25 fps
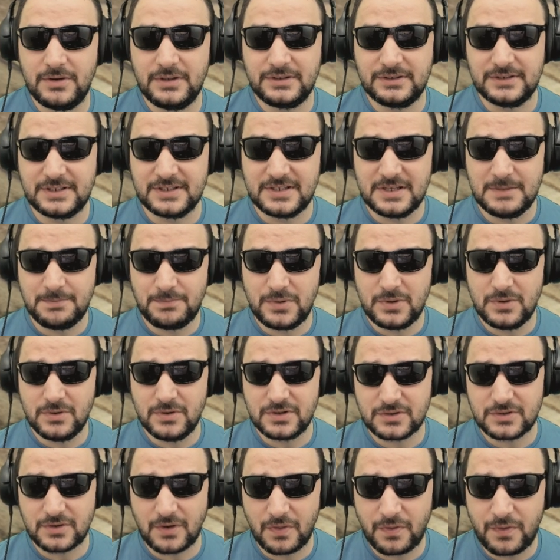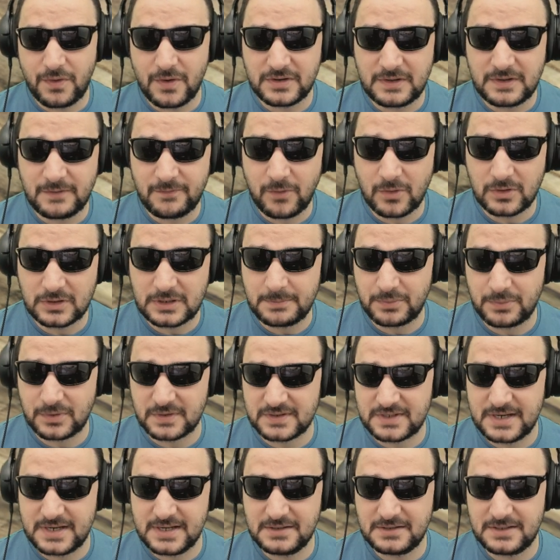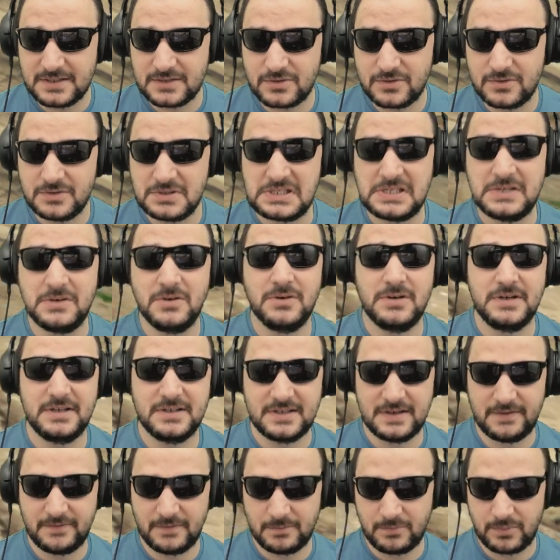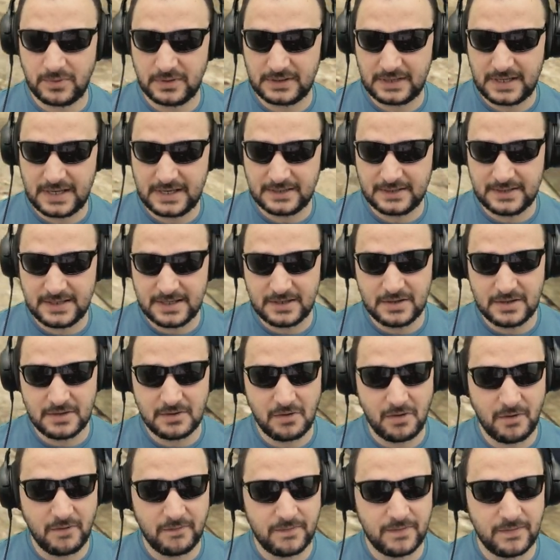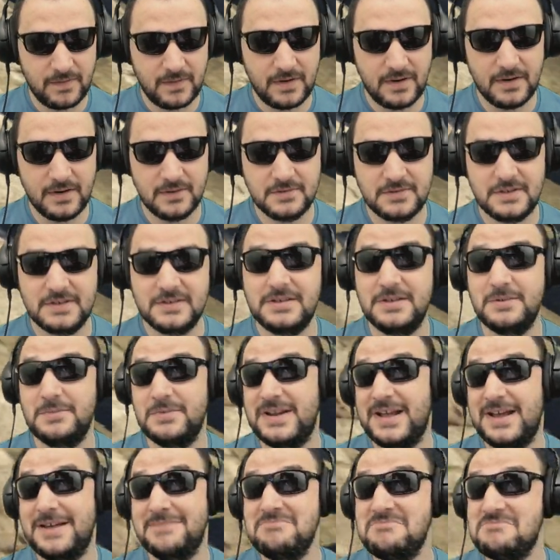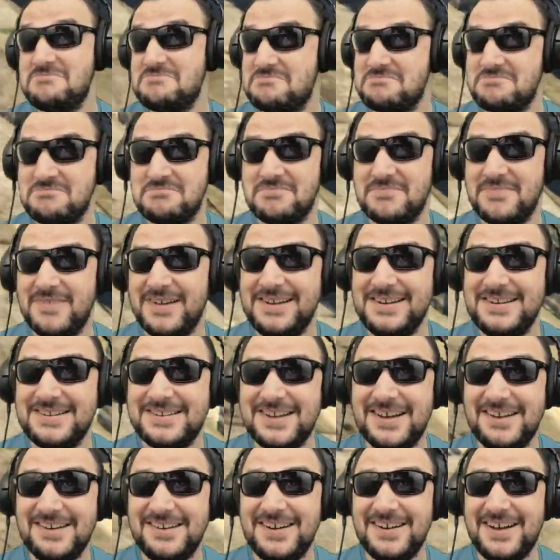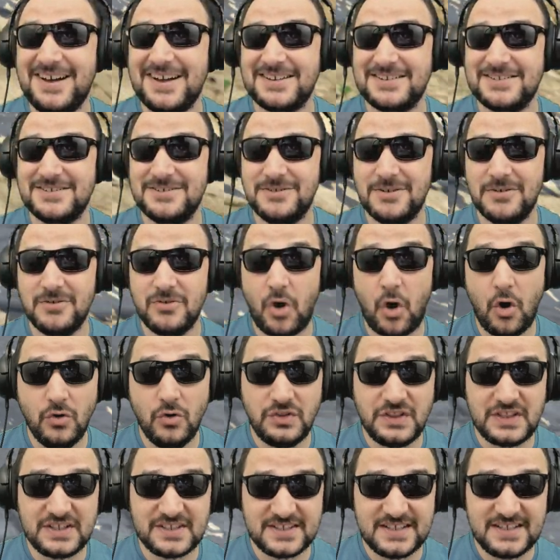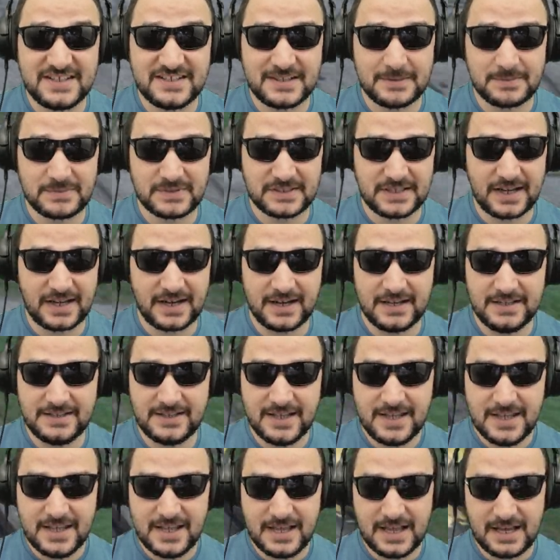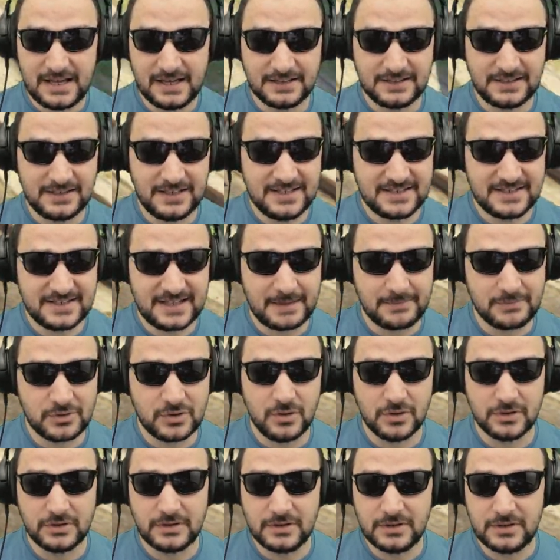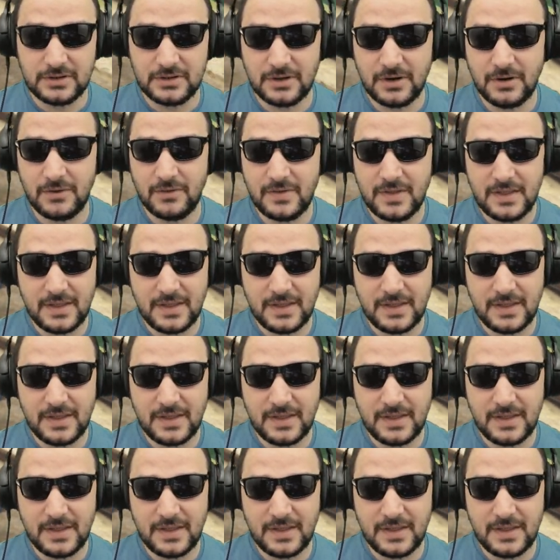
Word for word: C P U is on thirty forty percent. It's using only seven point eight gig of uh, system RAM, and it's kind of nice, you know. On the system side, at least I'm good, you know.